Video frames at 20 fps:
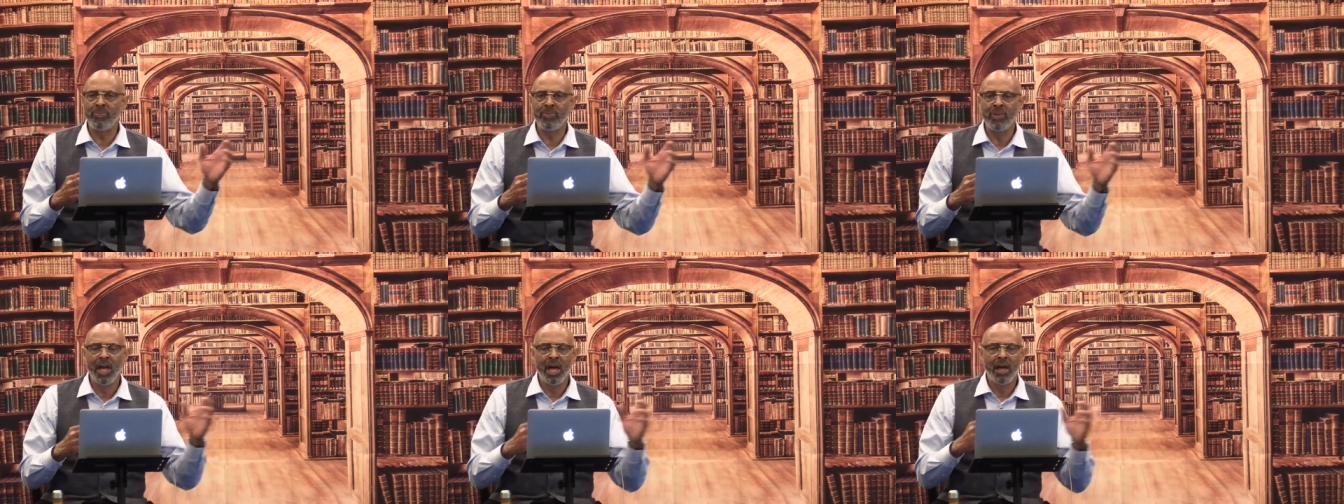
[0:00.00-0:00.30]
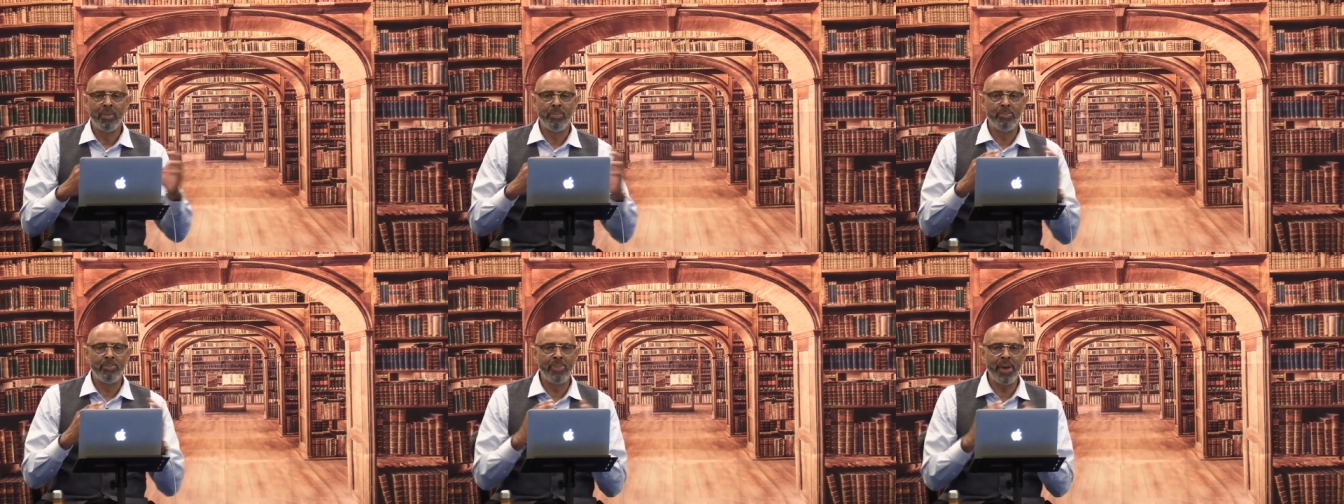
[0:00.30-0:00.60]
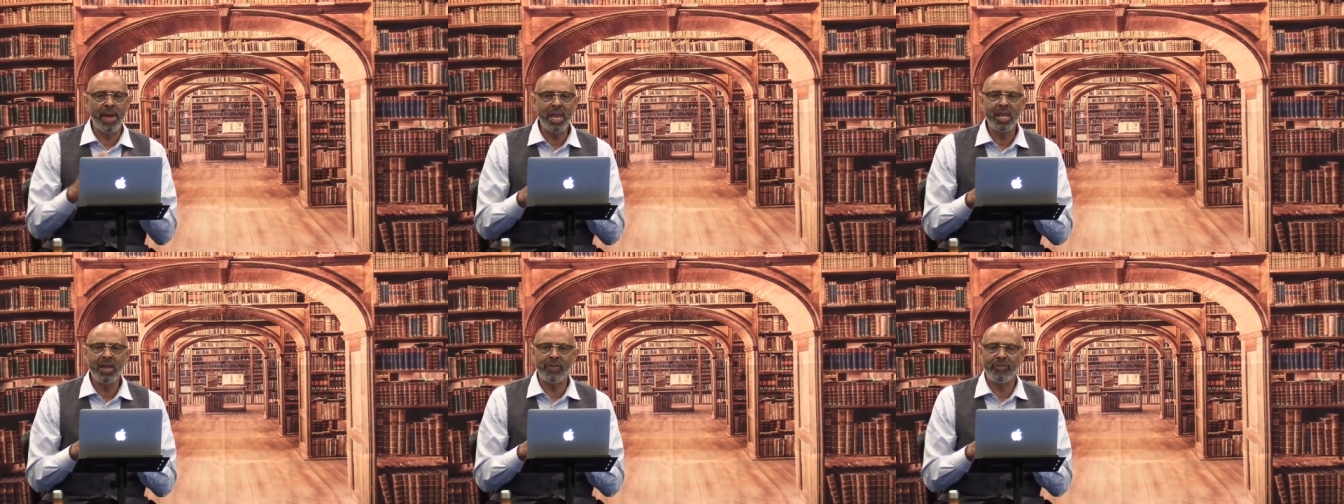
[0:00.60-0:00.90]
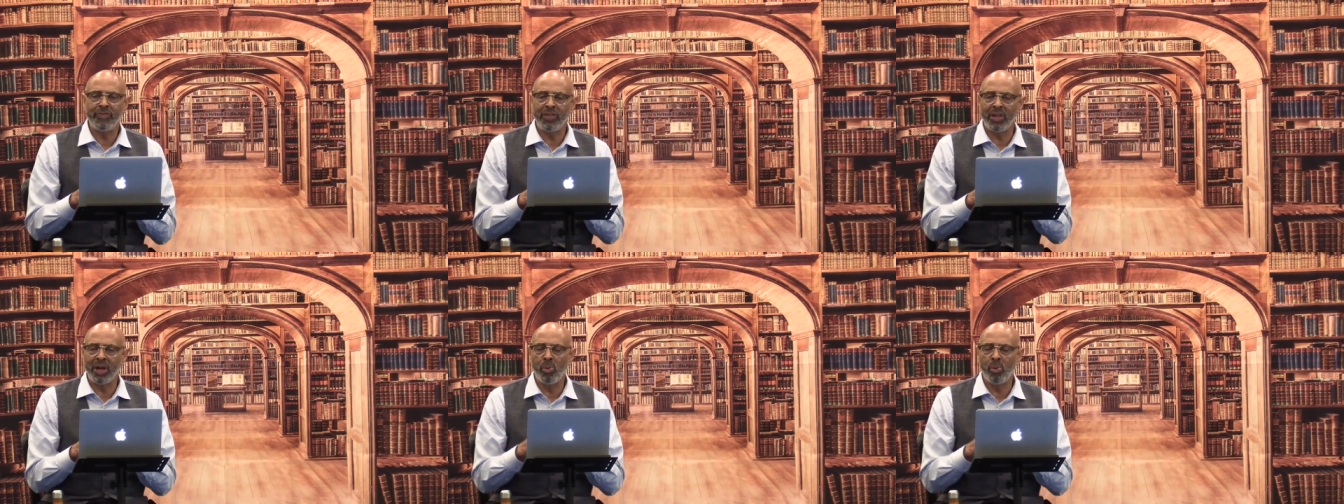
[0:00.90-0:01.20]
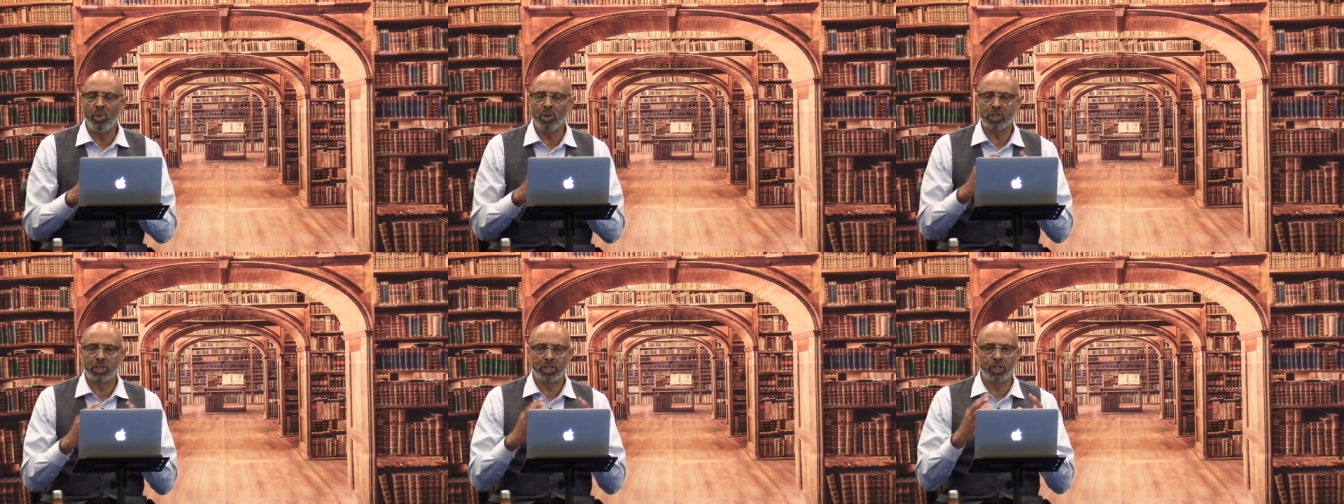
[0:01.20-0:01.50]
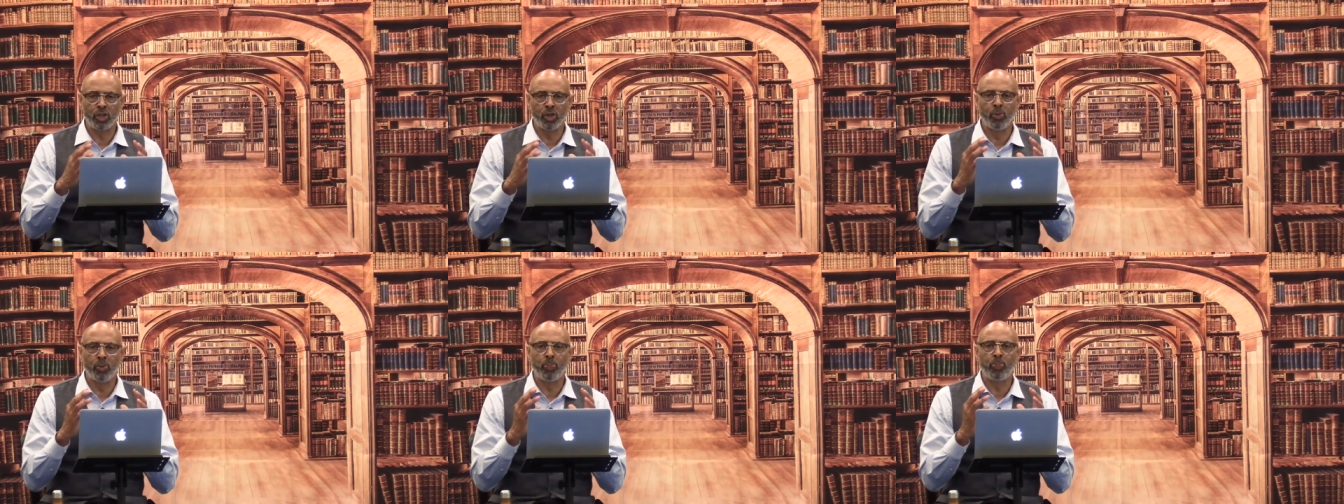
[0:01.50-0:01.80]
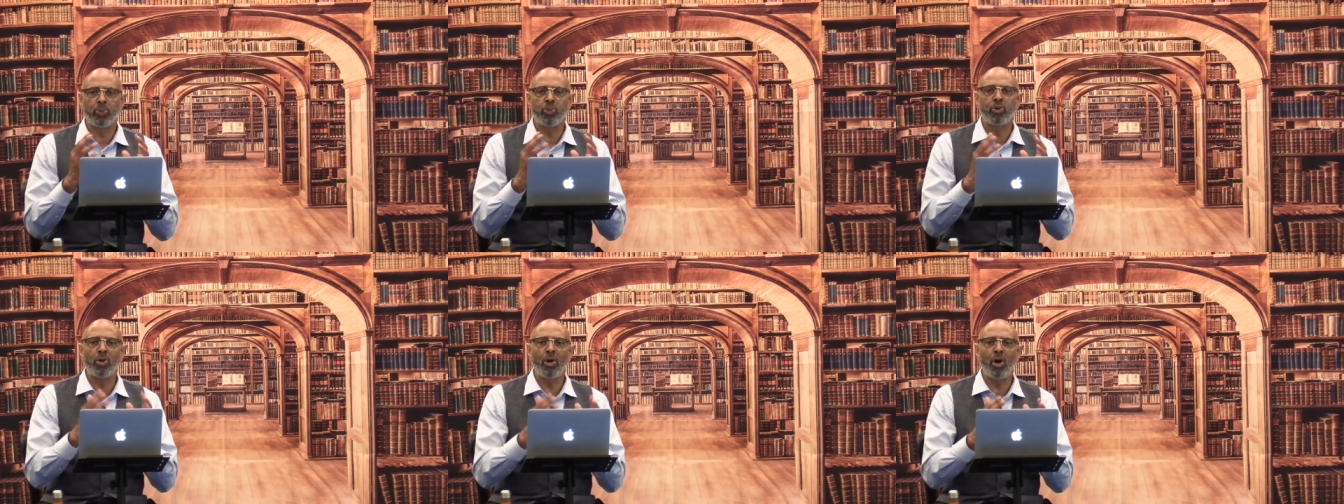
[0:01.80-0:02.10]
many of them were still
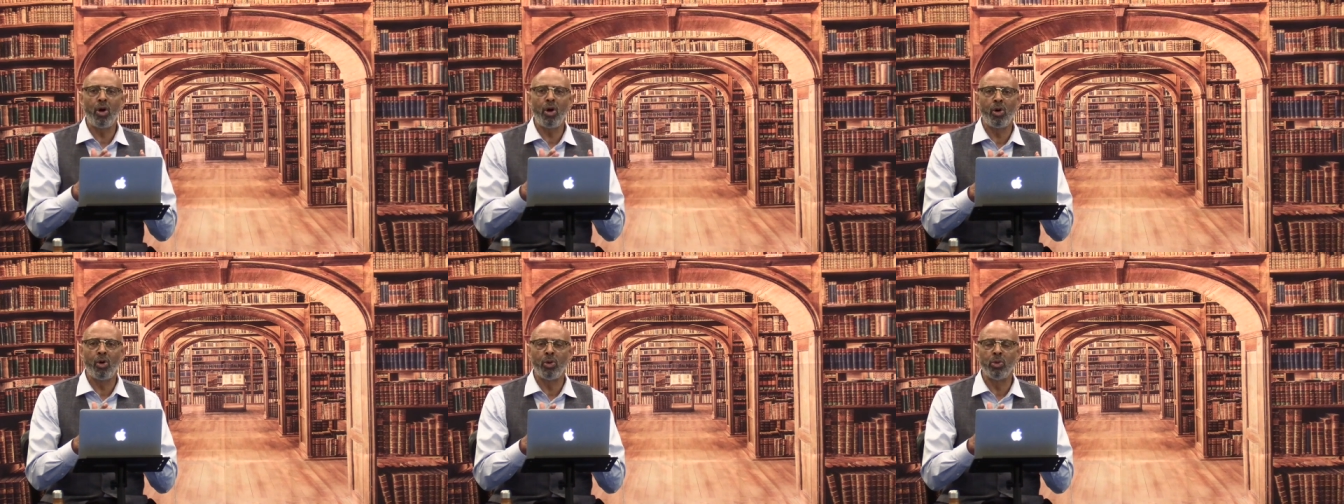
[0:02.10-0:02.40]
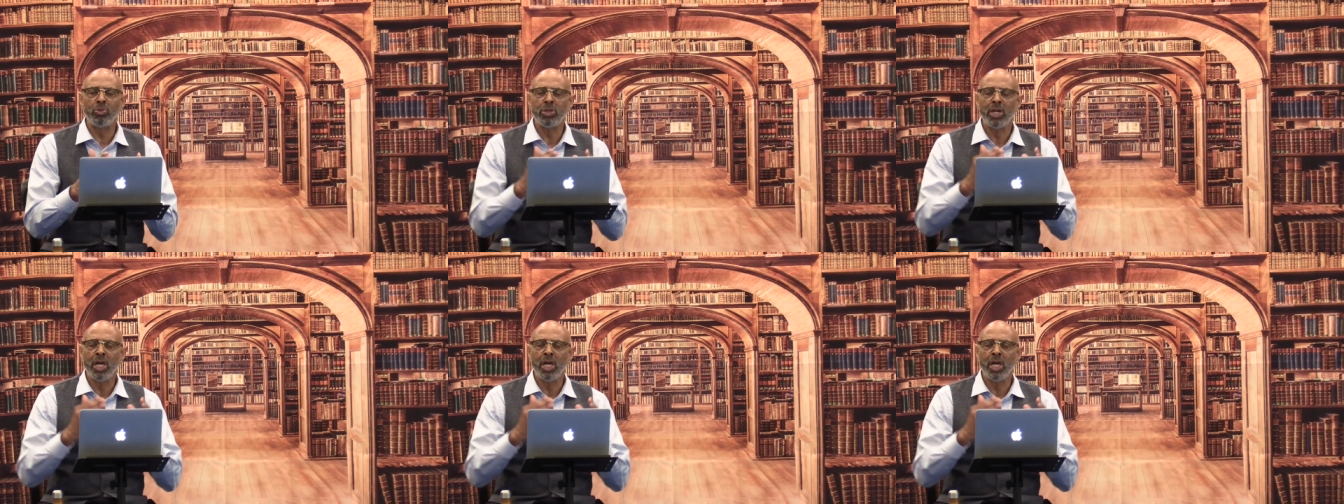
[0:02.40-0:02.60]
prone